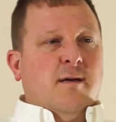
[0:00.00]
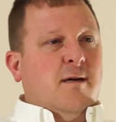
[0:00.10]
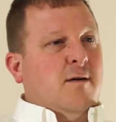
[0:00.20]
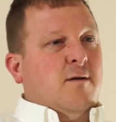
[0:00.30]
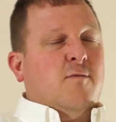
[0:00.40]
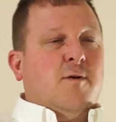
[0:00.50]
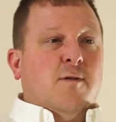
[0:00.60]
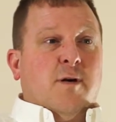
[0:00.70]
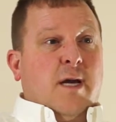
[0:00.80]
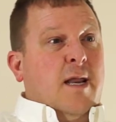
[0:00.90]
we're
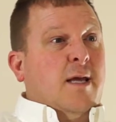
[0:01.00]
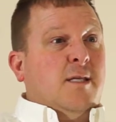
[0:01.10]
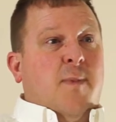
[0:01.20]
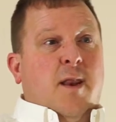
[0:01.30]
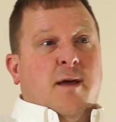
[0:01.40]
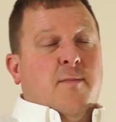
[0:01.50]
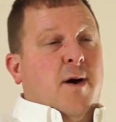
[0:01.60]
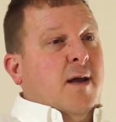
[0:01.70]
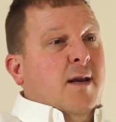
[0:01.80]
looking at spending about